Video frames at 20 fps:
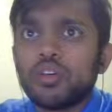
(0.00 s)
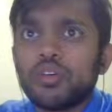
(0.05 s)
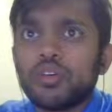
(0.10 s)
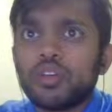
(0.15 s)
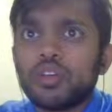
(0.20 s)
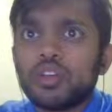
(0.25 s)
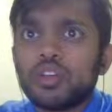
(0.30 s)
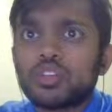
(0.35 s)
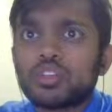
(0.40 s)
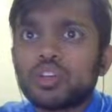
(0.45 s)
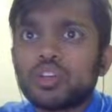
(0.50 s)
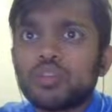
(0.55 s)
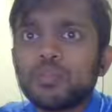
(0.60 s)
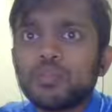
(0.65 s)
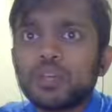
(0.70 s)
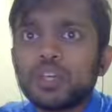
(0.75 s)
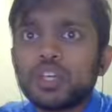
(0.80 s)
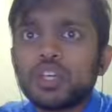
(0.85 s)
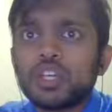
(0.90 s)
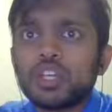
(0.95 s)
It's gonna
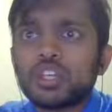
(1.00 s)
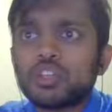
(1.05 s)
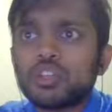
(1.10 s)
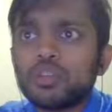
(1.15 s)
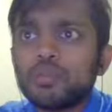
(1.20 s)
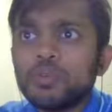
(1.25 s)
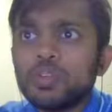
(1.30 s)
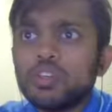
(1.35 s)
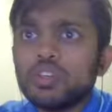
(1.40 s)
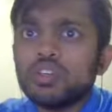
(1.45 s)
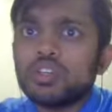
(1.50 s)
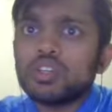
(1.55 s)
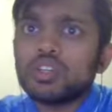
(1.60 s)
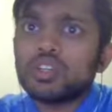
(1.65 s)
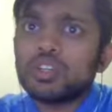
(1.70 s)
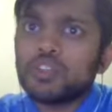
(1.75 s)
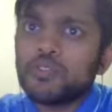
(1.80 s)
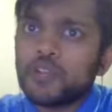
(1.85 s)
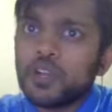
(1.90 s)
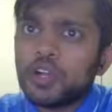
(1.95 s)
be
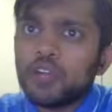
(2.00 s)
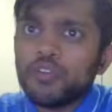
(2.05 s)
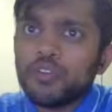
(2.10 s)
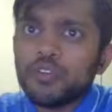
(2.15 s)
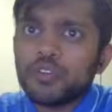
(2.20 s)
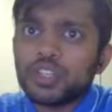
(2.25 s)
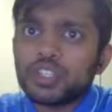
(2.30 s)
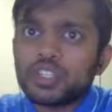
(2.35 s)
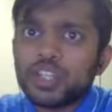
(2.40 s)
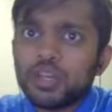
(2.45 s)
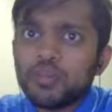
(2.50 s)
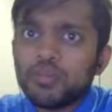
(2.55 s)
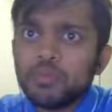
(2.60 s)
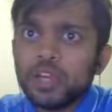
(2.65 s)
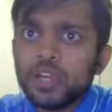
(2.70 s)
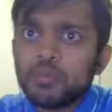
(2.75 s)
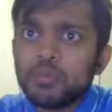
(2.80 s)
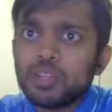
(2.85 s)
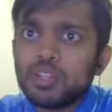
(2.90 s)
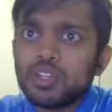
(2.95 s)
difficult for West Ham. I
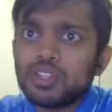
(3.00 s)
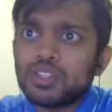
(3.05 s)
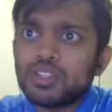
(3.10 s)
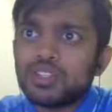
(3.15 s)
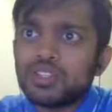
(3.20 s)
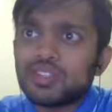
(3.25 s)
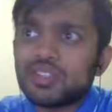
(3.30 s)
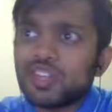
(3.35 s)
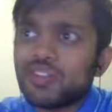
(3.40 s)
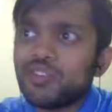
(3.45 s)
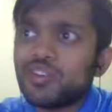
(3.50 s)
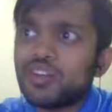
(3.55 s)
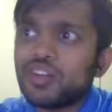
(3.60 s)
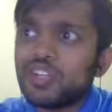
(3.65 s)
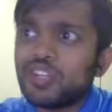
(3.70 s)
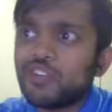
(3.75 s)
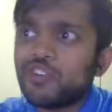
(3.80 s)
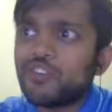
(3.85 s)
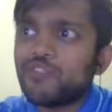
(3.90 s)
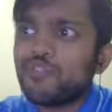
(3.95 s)
mean, they
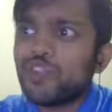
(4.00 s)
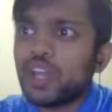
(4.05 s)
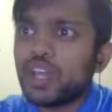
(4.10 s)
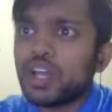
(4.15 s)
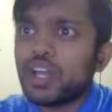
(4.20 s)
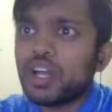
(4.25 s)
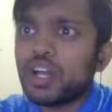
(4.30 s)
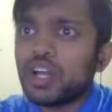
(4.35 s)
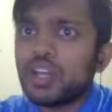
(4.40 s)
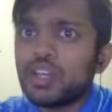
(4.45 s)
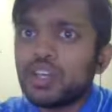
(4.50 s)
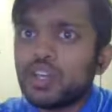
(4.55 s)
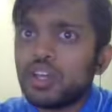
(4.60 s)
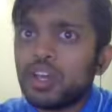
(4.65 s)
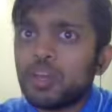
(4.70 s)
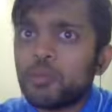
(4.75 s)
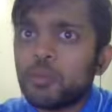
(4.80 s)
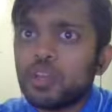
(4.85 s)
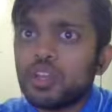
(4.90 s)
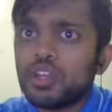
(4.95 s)
were flying high. I
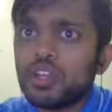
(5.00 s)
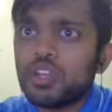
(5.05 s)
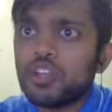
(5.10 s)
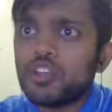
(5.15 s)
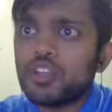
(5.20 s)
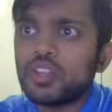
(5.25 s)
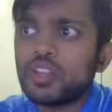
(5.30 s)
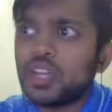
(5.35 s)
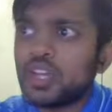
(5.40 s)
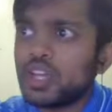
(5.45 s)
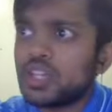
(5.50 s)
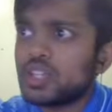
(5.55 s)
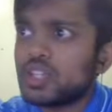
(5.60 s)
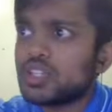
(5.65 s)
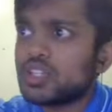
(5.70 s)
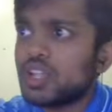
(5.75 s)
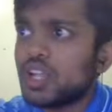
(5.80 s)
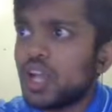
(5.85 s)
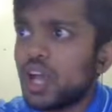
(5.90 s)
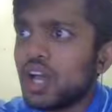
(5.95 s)
mean, they
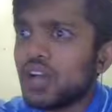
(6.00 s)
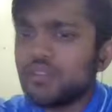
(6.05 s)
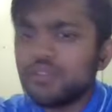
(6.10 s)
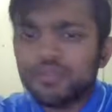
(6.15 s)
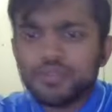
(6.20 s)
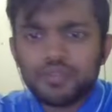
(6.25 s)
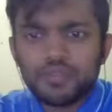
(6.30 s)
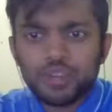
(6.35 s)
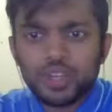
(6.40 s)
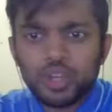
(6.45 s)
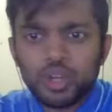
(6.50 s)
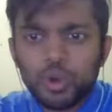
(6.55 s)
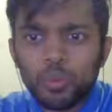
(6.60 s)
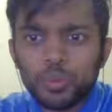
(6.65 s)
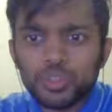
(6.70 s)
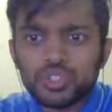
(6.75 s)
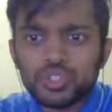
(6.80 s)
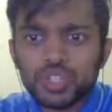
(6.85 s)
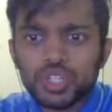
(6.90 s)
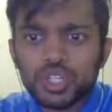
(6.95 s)
still have an
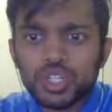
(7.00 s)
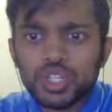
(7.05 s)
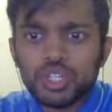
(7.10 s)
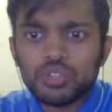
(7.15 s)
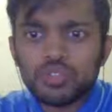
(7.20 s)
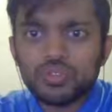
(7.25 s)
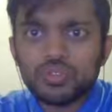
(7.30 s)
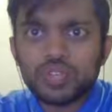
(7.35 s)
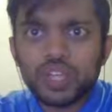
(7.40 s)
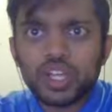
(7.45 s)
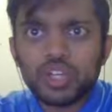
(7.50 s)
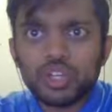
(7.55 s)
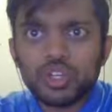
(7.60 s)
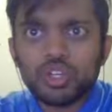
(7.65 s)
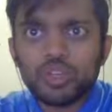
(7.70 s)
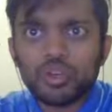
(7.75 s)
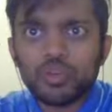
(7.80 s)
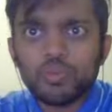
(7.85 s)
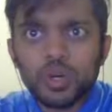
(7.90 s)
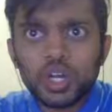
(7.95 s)
opportunity to get a
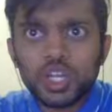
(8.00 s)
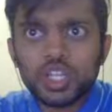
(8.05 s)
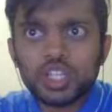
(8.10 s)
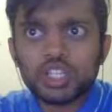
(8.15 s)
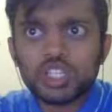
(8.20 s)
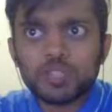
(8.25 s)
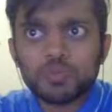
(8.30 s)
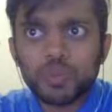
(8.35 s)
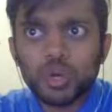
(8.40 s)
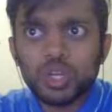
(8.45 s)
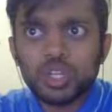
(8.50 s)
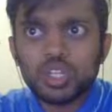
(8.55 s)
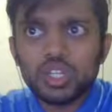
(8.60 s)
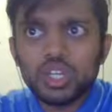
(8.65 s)
Europa League spot,